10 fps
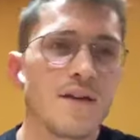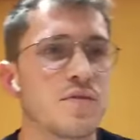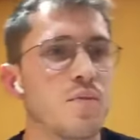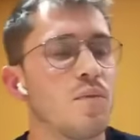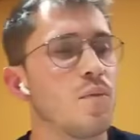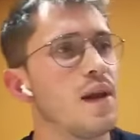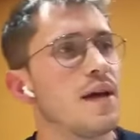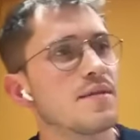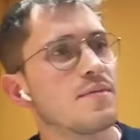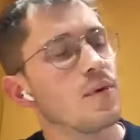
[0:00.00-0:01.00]
and just one
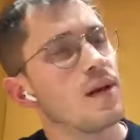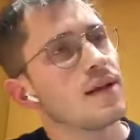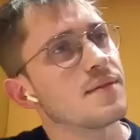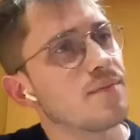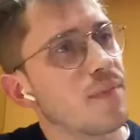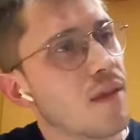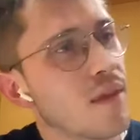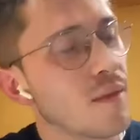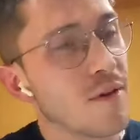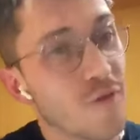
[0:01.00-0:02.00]
last
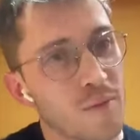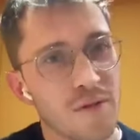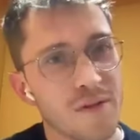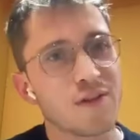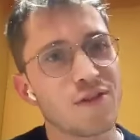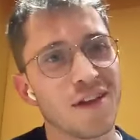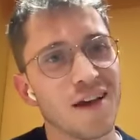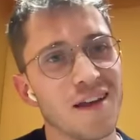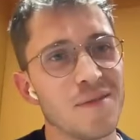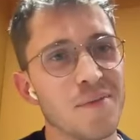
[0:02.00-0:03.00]
thing before moving to the
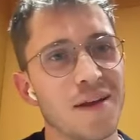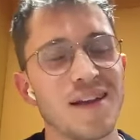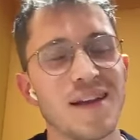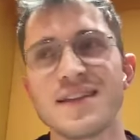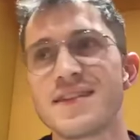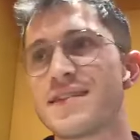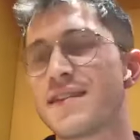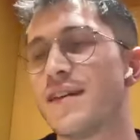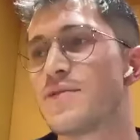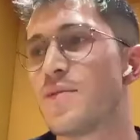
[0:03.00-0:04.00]
other
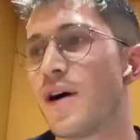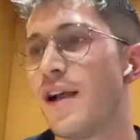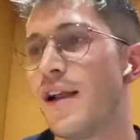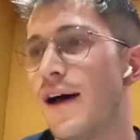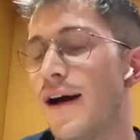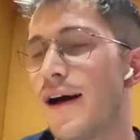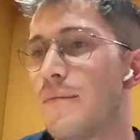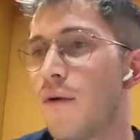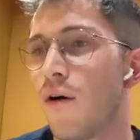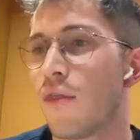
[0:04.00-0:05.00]
panelists as well,
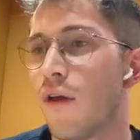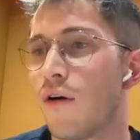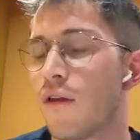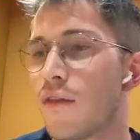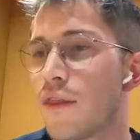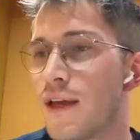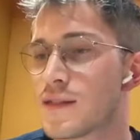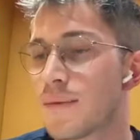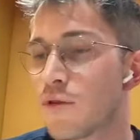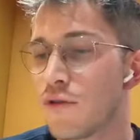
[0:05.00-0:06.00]
on
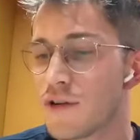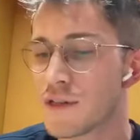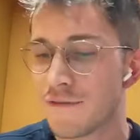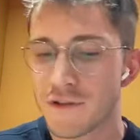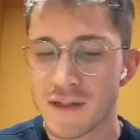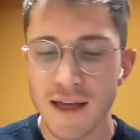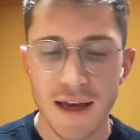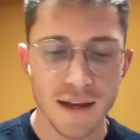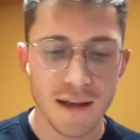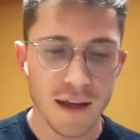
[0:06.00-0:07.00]
this. I'm curious if you see
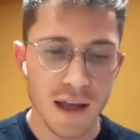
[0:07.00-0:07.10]
any